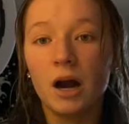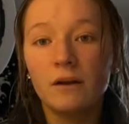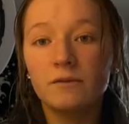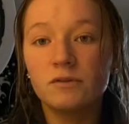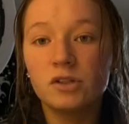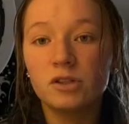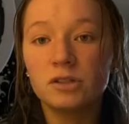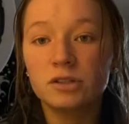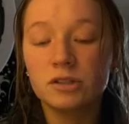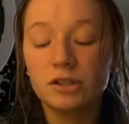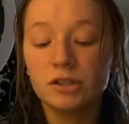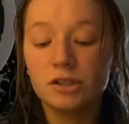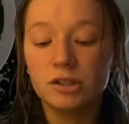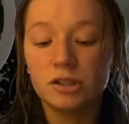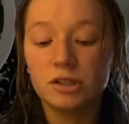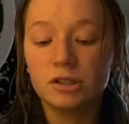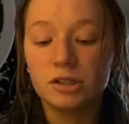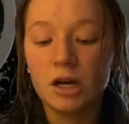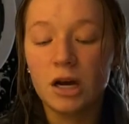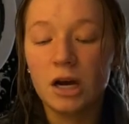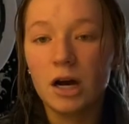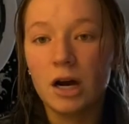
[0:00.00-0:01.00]
obviously
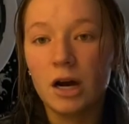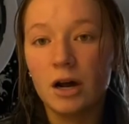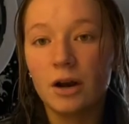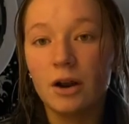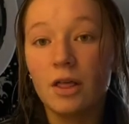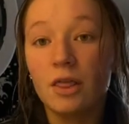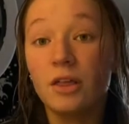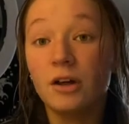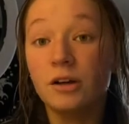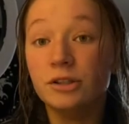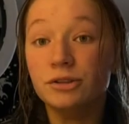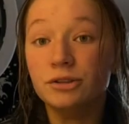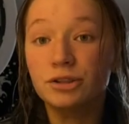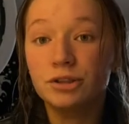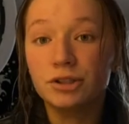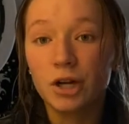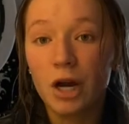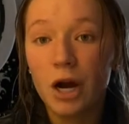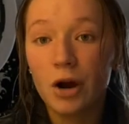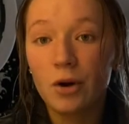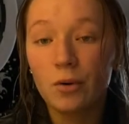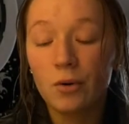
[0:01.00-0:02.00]
just got out of the
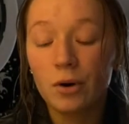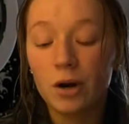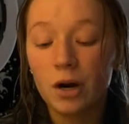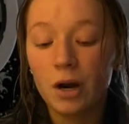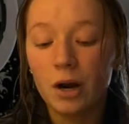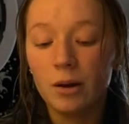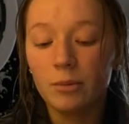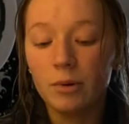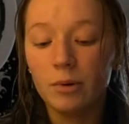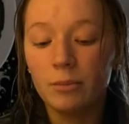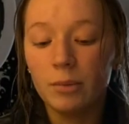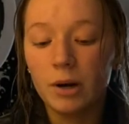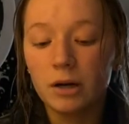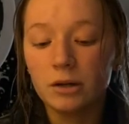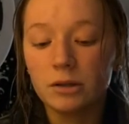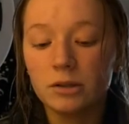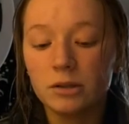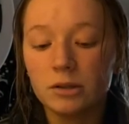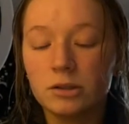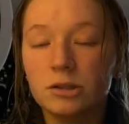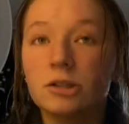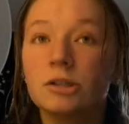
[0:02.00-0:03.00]
shower. I'm about
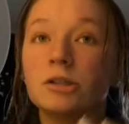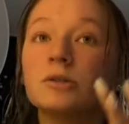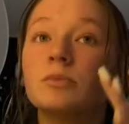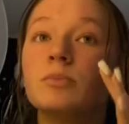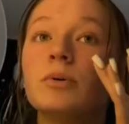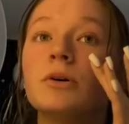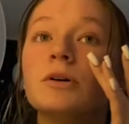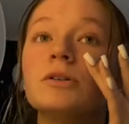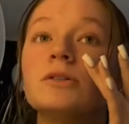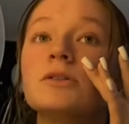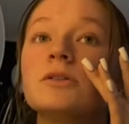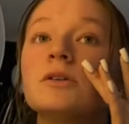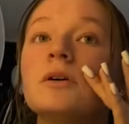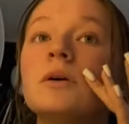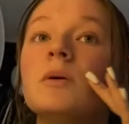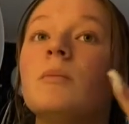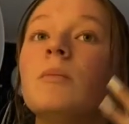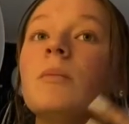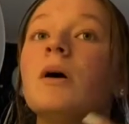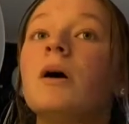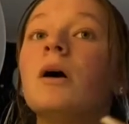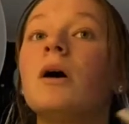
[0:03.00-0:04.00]
to just put
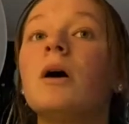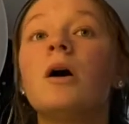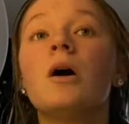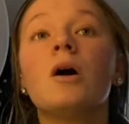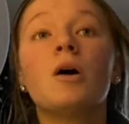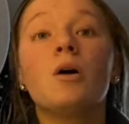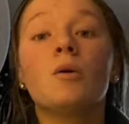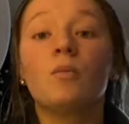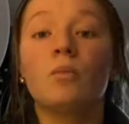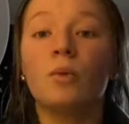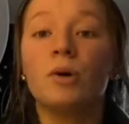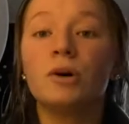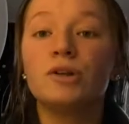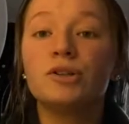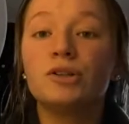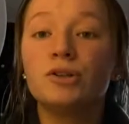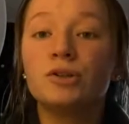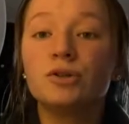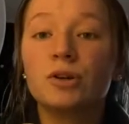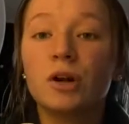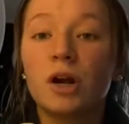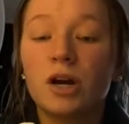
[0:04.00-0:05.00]
some
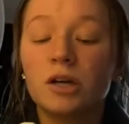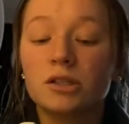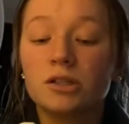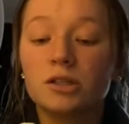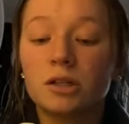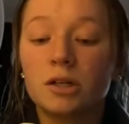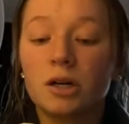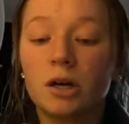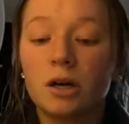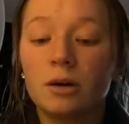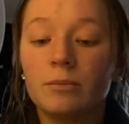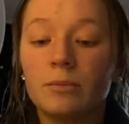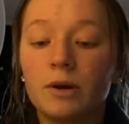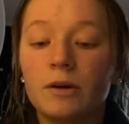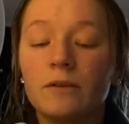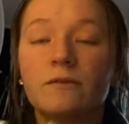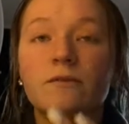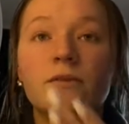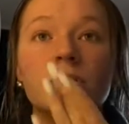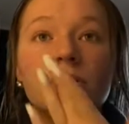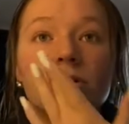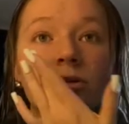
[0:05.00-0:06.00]
moisturizer on my
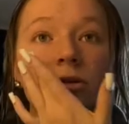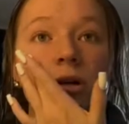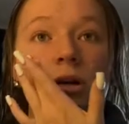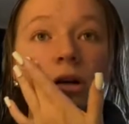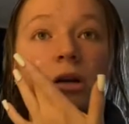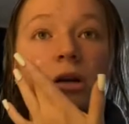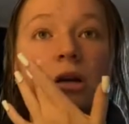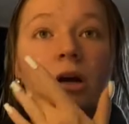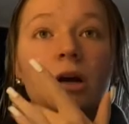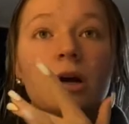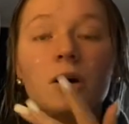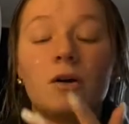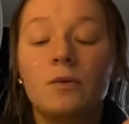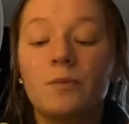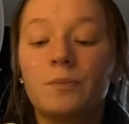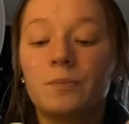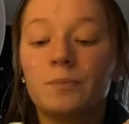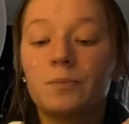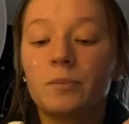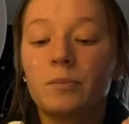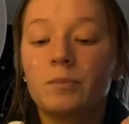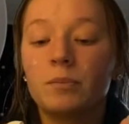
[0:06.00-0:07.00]
face right now
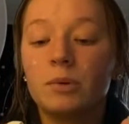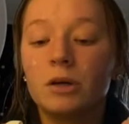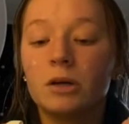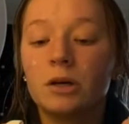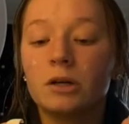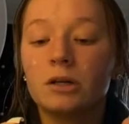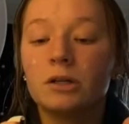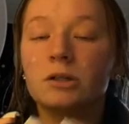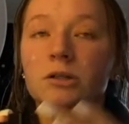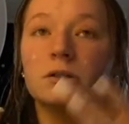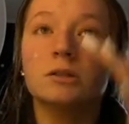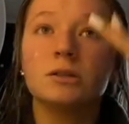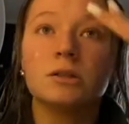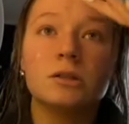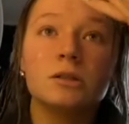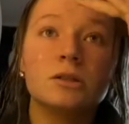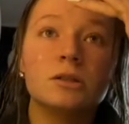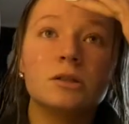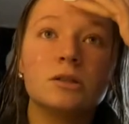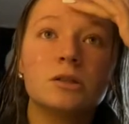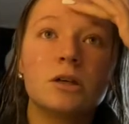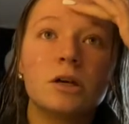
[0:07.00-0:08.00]
because
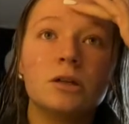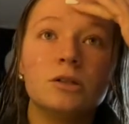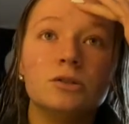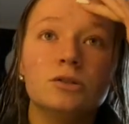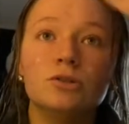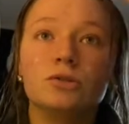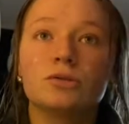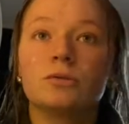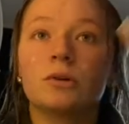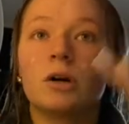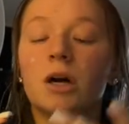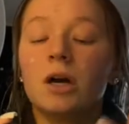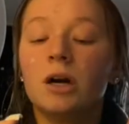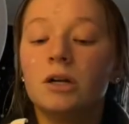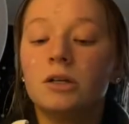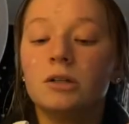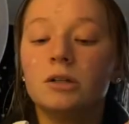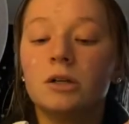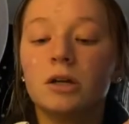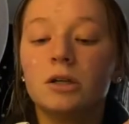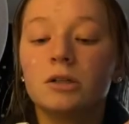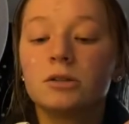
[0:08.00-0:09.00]
it's dry.
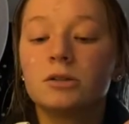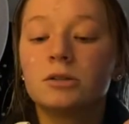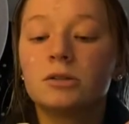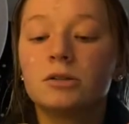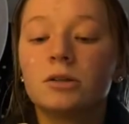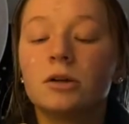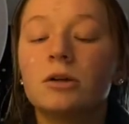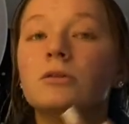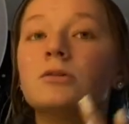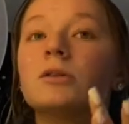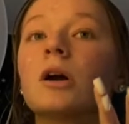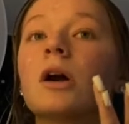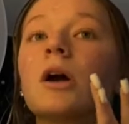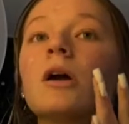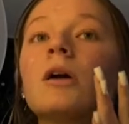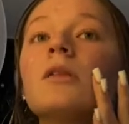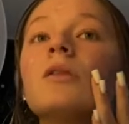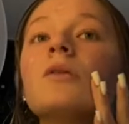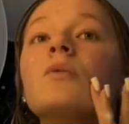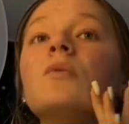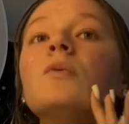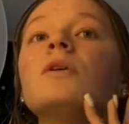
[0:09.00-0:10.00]
It gets so dry
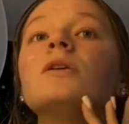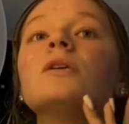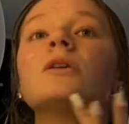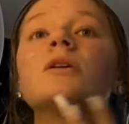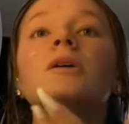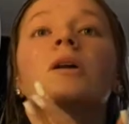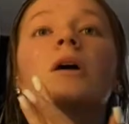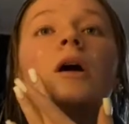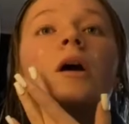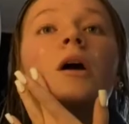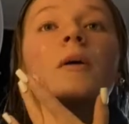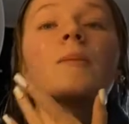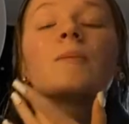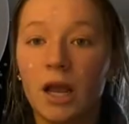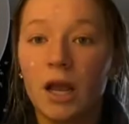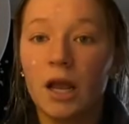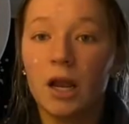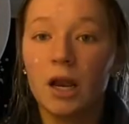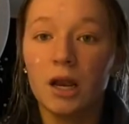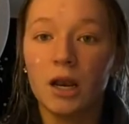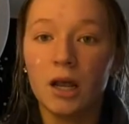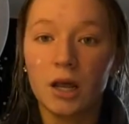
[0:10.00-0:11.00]
in the winter time,
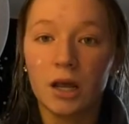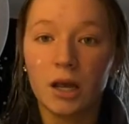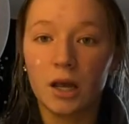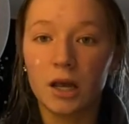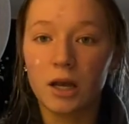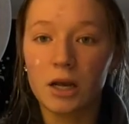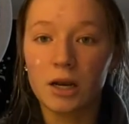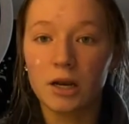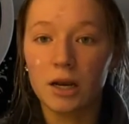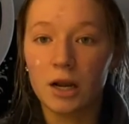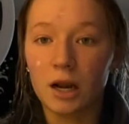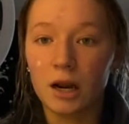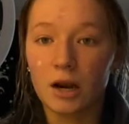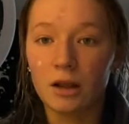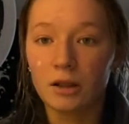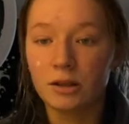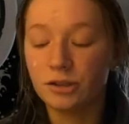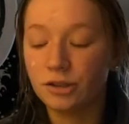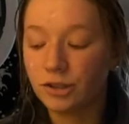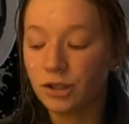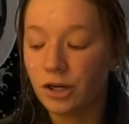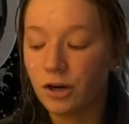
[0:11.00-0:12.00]
and I hate getting out of
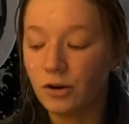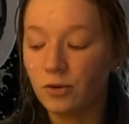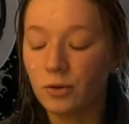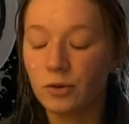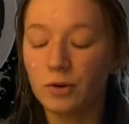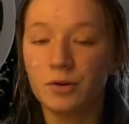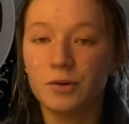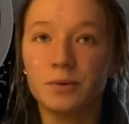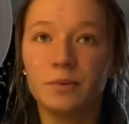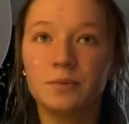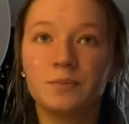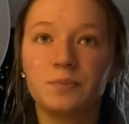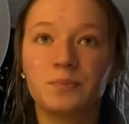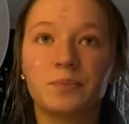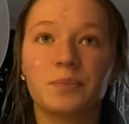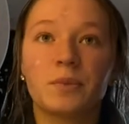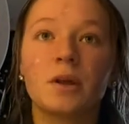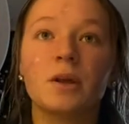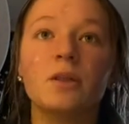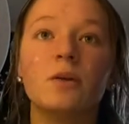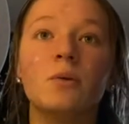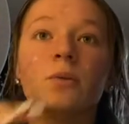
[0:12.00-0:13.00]
the shower
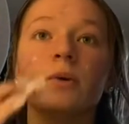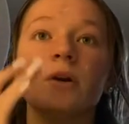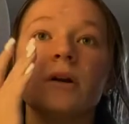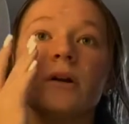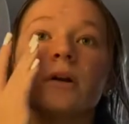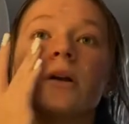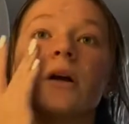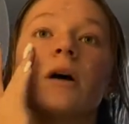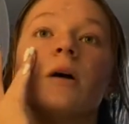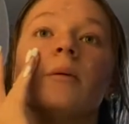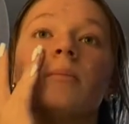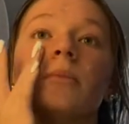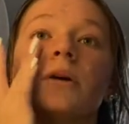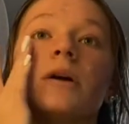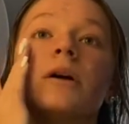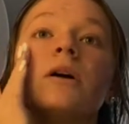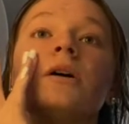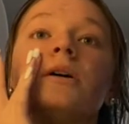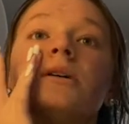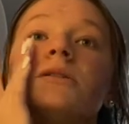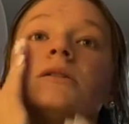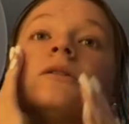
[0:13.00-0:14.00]
in the winter time
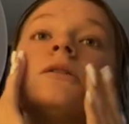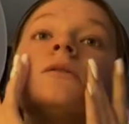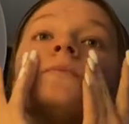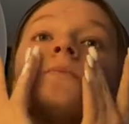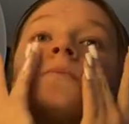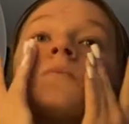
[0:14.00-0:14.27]
because